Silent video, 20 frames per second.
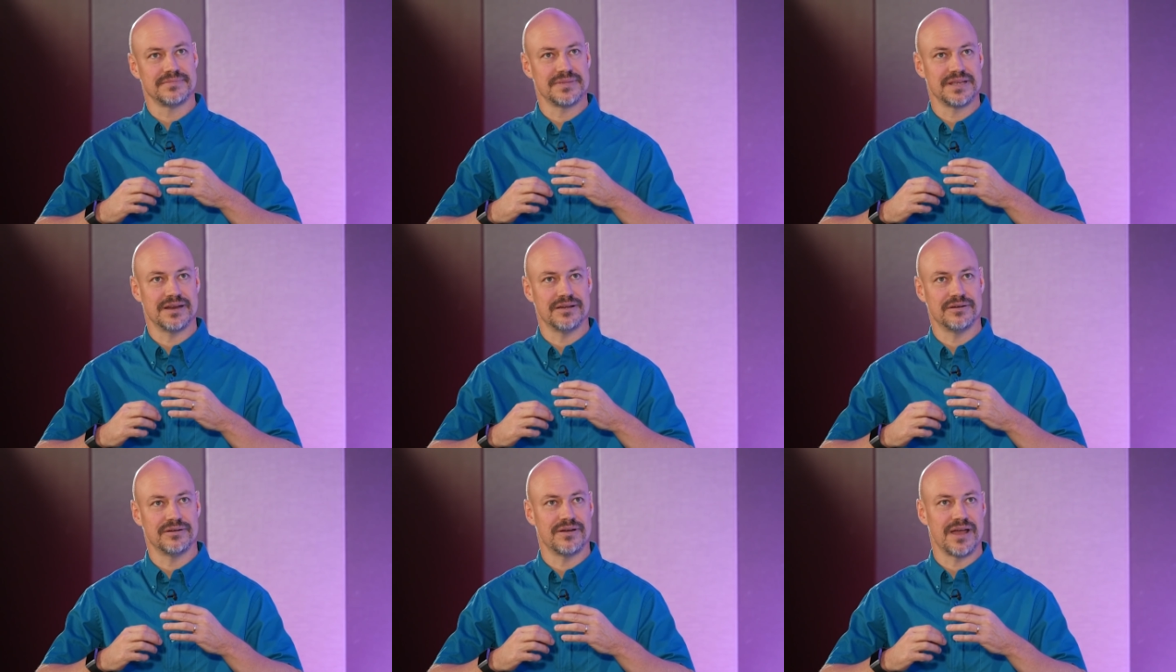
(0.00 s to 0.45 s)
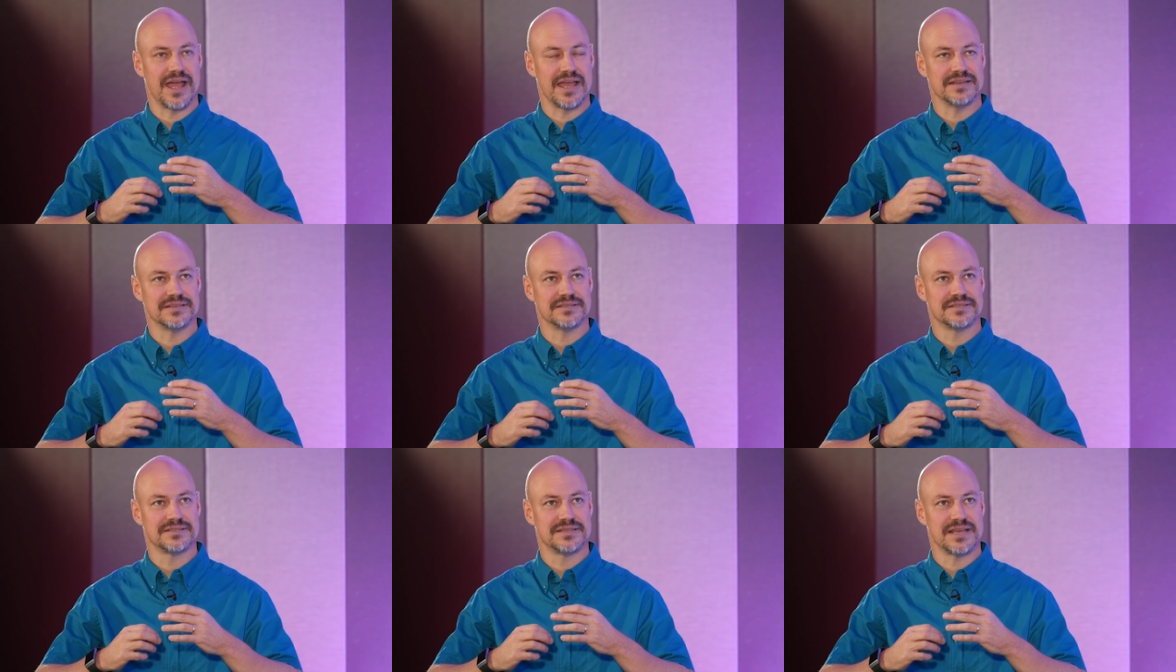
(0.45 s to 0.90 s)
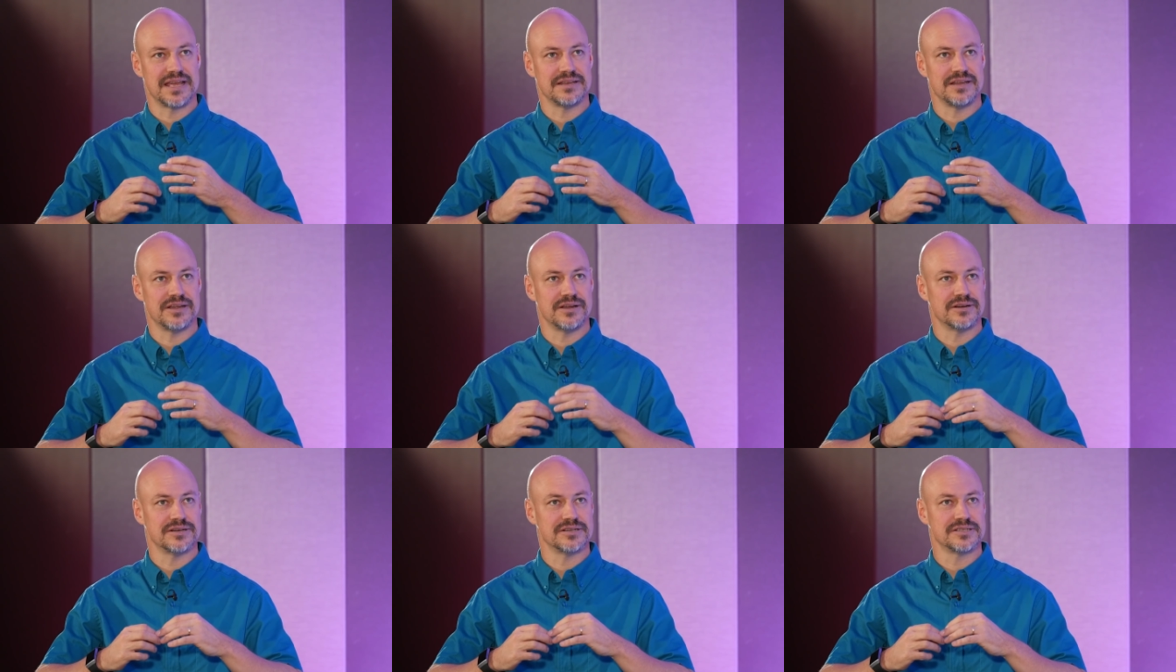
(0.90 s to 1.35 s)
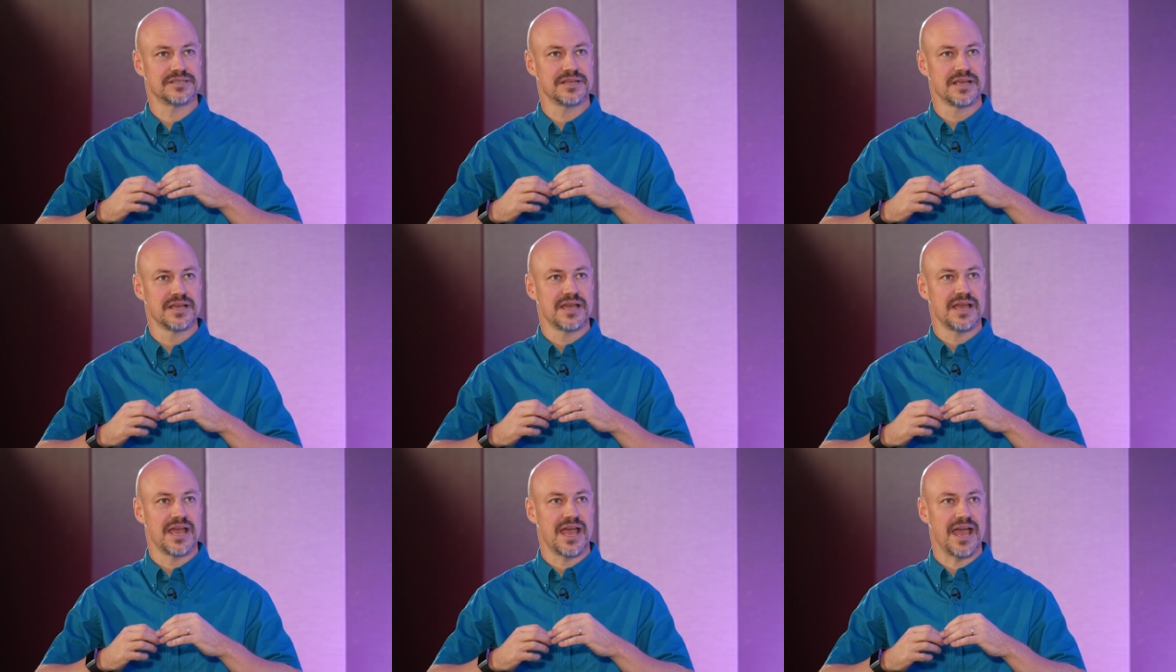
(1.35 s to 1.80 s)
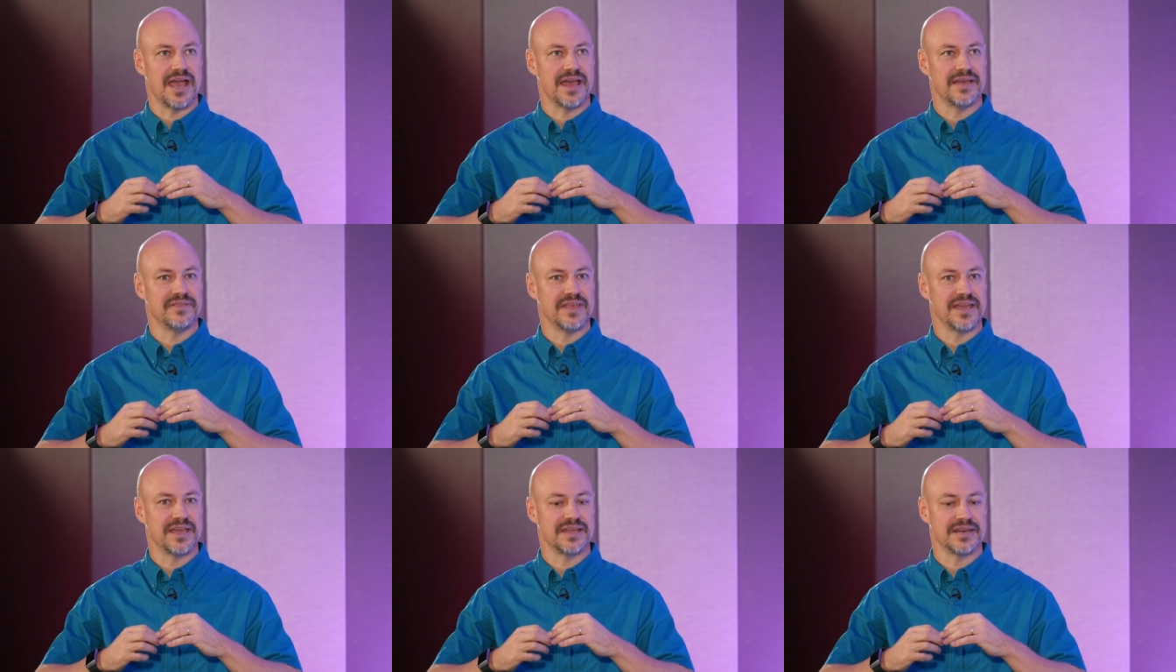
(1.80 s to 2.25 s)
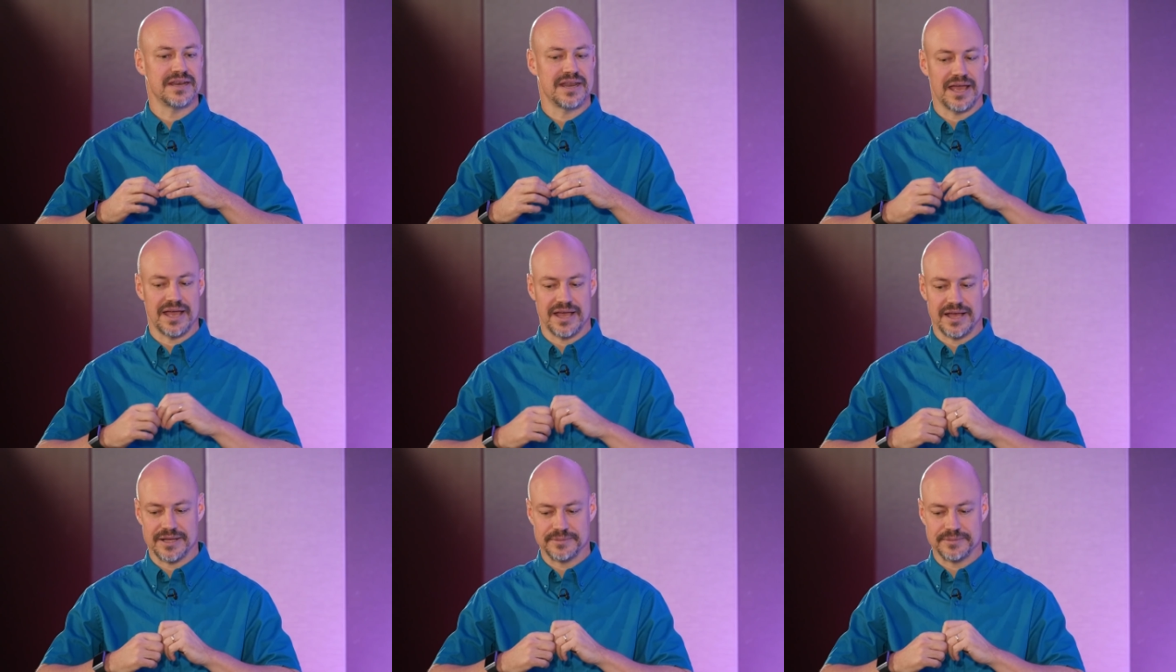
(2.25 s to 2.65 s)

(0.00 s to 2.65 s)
you know, 8-10 years. And then